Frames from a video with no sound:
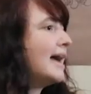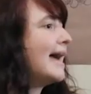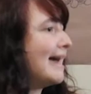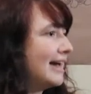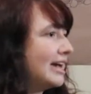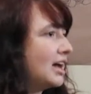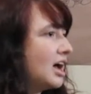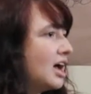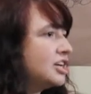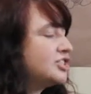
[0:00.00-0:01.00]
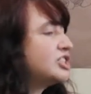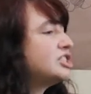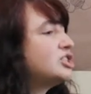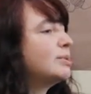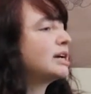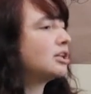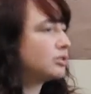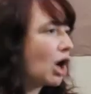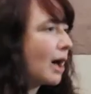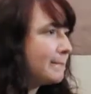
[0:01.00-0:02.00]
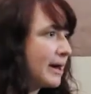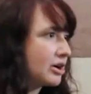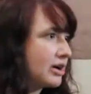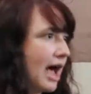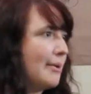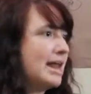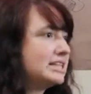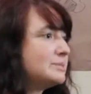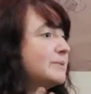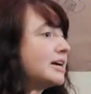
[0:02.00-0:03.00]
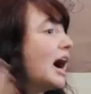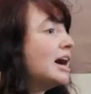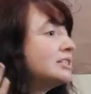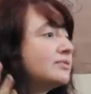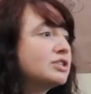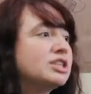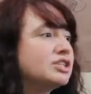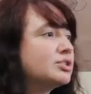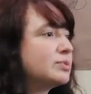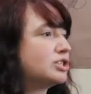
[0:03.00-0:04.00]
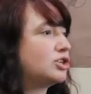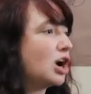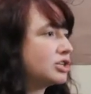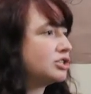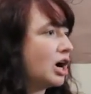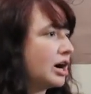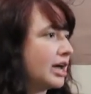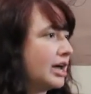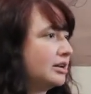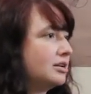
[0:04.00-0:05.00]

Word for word: Hey, she's doing a lot better now, and it's because of her sessions with Dr. Doggin.